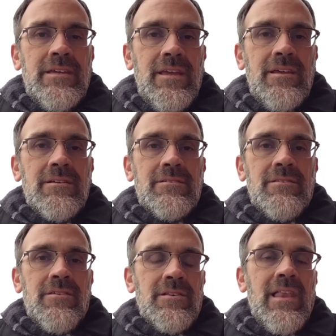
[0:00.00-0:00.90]
in
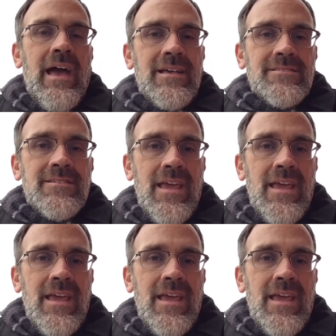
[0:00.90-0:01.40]
the last